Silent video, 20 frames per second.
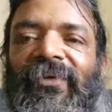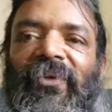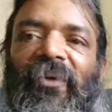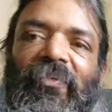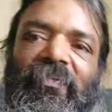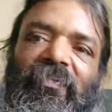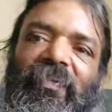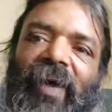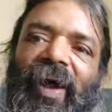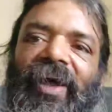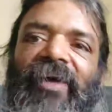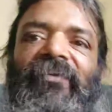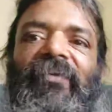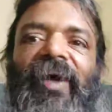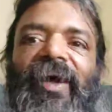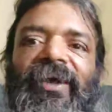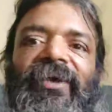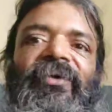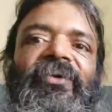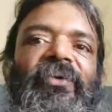So pi
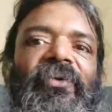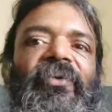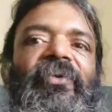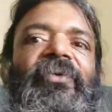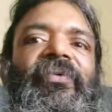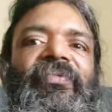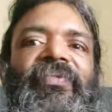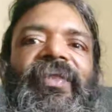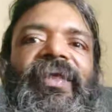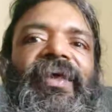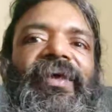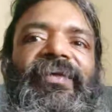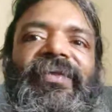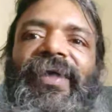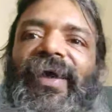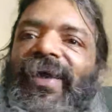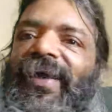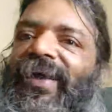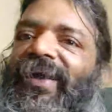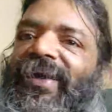by 2
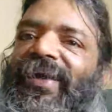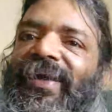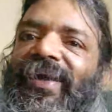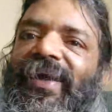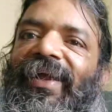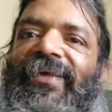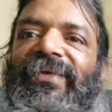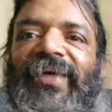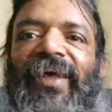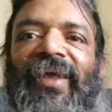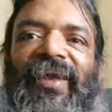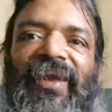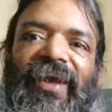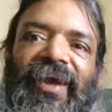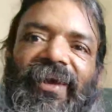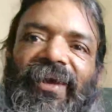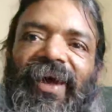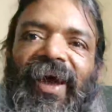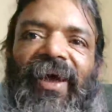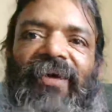is the integration
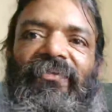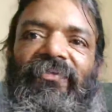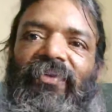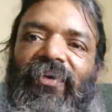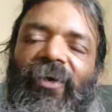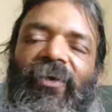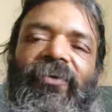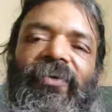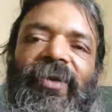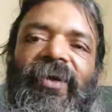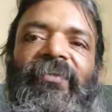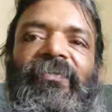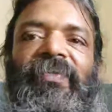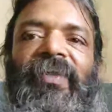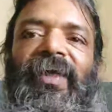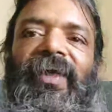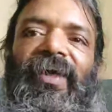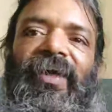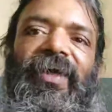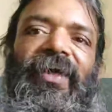net I found
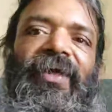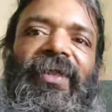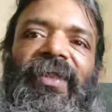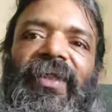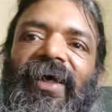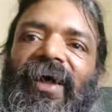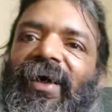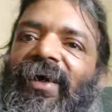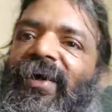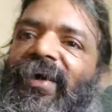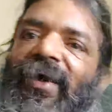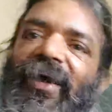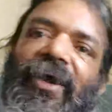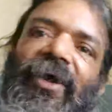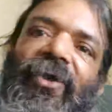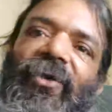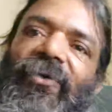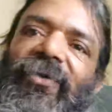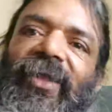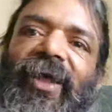in the
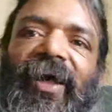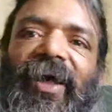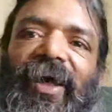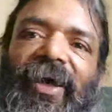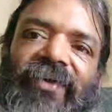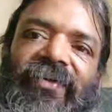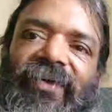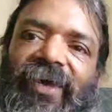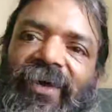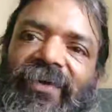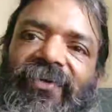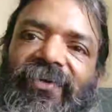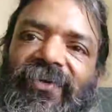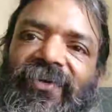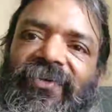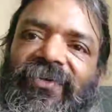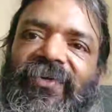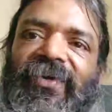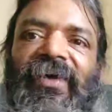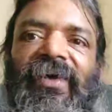along the x-axis.
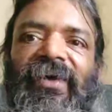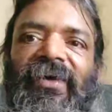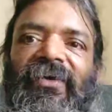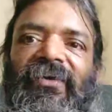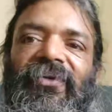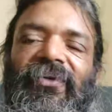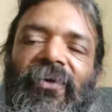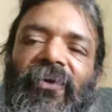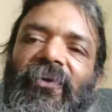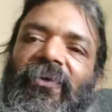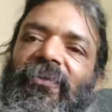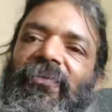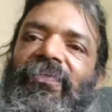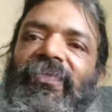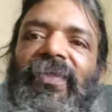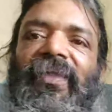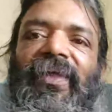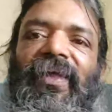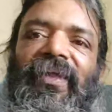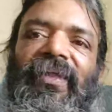So
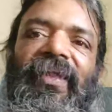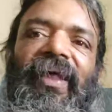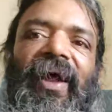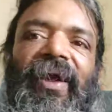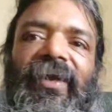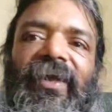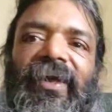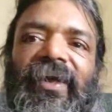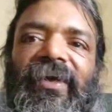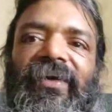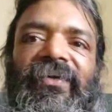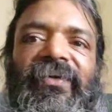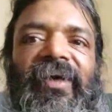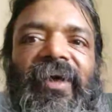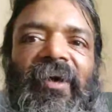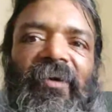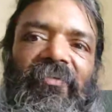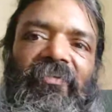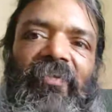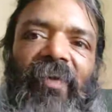that is
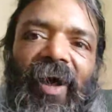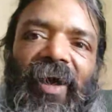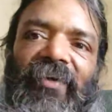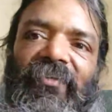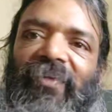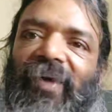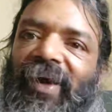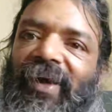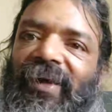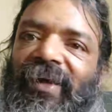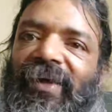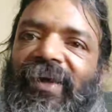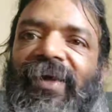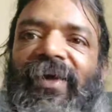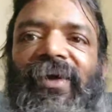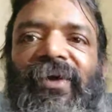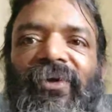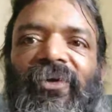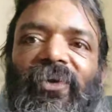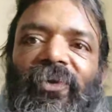pi by
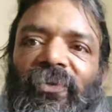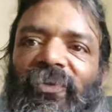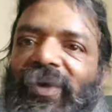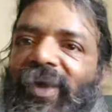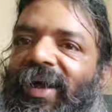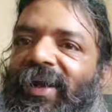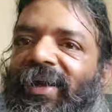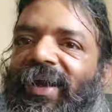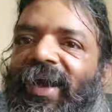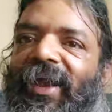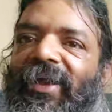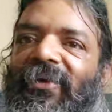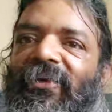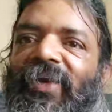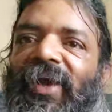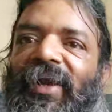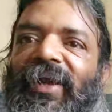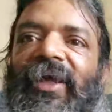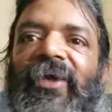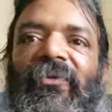2. We are
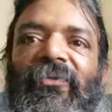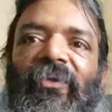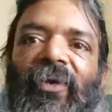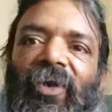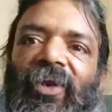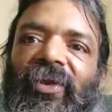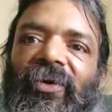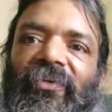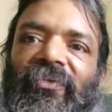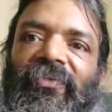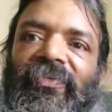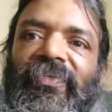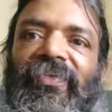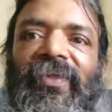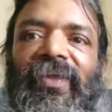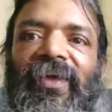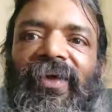calculating volume.